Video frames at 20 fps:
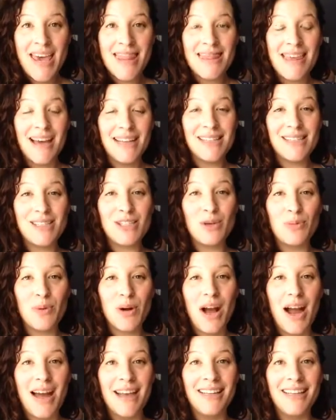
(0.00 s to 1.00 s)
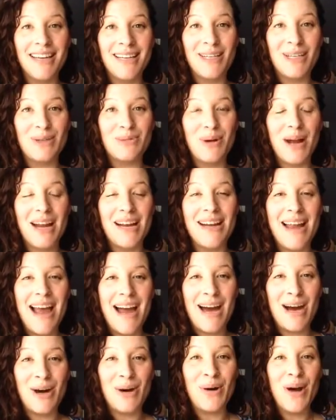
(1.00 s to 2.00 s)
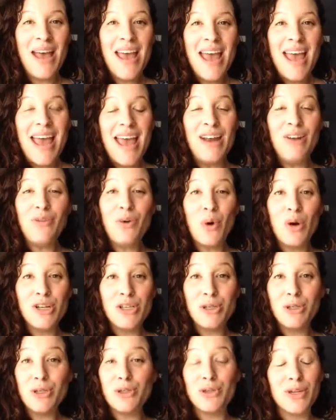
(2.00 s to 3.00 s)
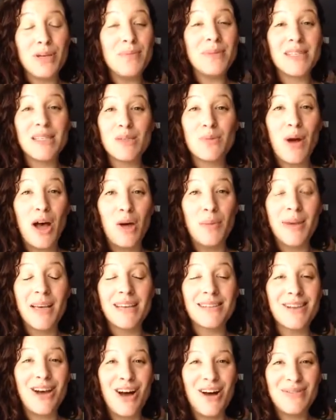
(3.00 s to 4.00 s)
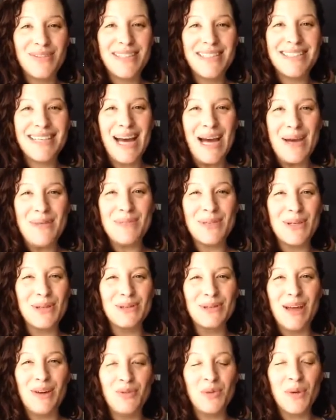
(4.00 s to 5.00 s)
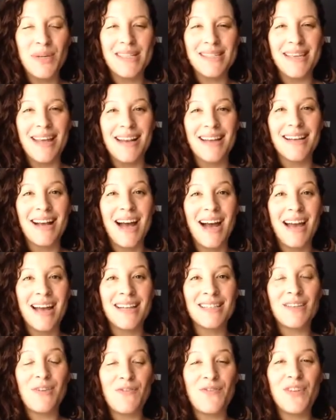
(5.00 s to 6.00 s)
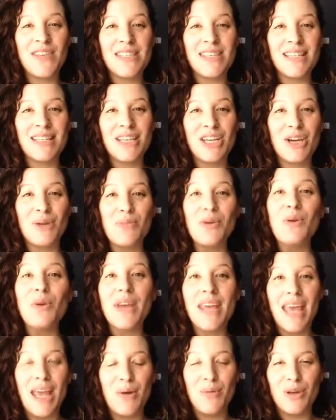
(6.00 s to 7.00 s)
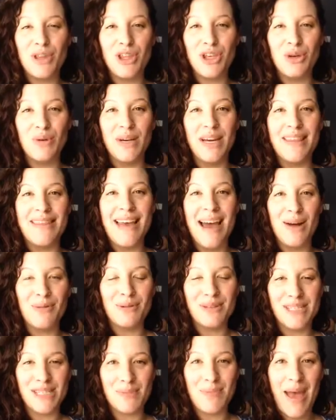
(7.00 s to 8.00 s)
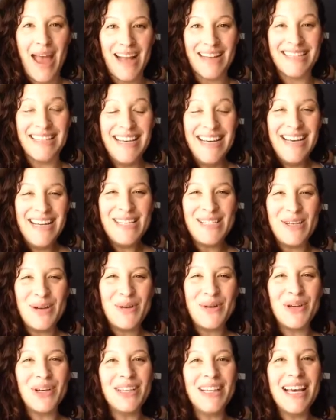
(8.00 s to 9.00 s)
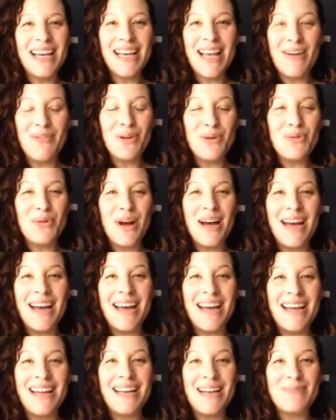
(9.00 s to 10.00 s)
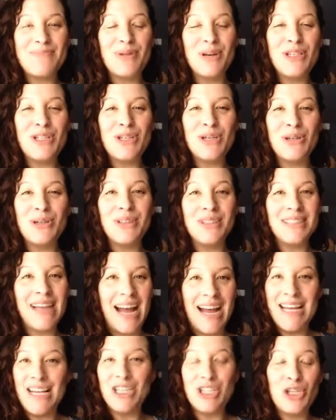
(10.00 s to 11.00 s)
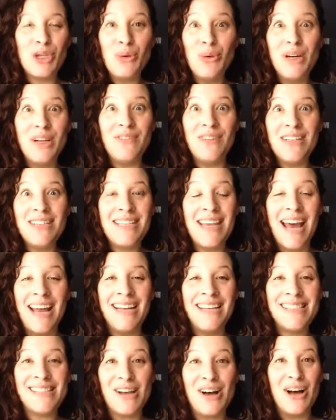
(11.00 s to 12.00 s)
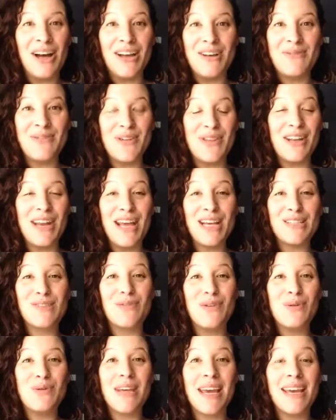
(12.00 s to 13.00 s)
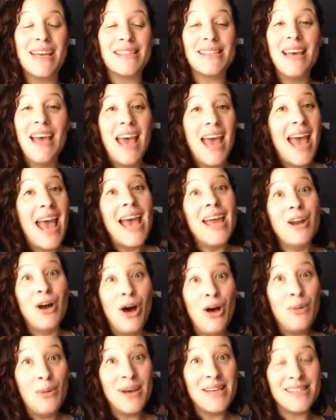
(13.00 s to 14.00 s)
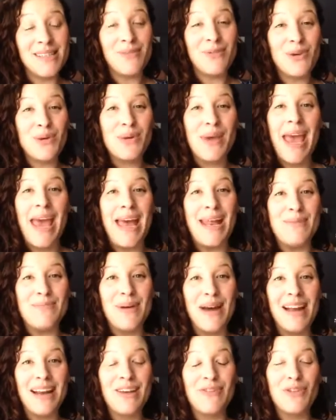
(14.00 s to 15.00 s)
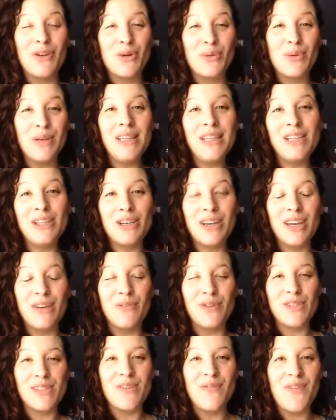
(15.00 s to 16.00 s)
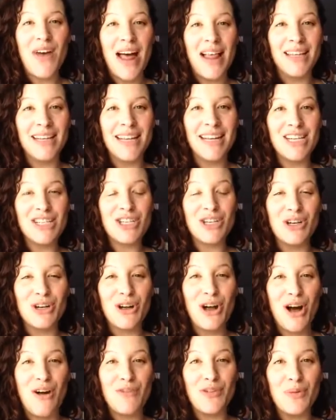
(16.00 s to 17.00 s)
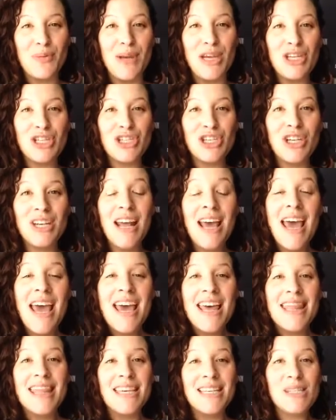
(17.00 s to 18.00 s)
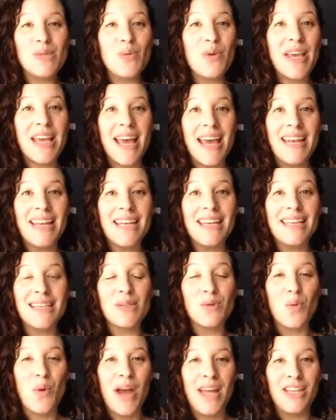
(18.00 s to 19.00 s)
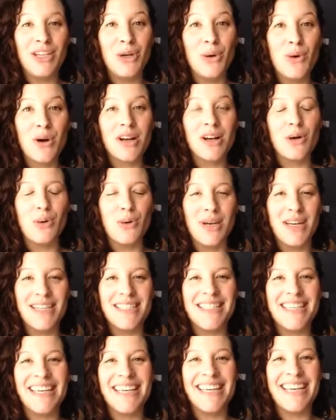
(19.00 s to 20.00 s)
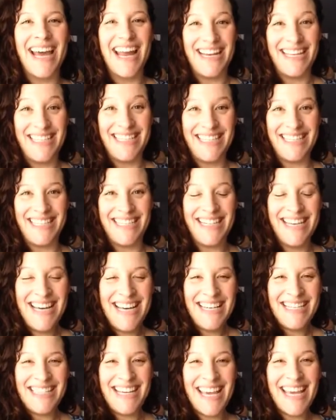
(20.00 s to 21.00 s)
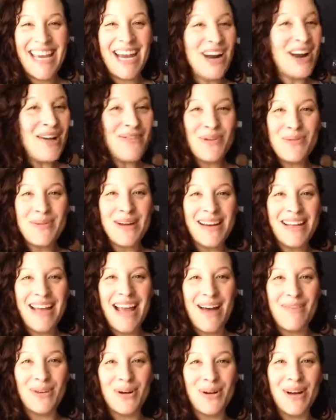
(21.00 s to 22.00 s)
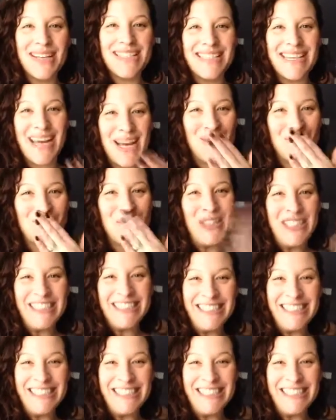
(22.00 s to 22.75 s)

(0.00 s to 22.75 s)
That's super highlighted right now. And of course, your dreams as well, because oftentimes your loved ones and guides physically communicate with you in that respect. So, good luck, everyone. Put your intuitive antennas on for the next few days. And and always if you can. But if you're really looking for some validation or confirmation, this weekend is when you're going to get it. Take care, everybody. Have a great day.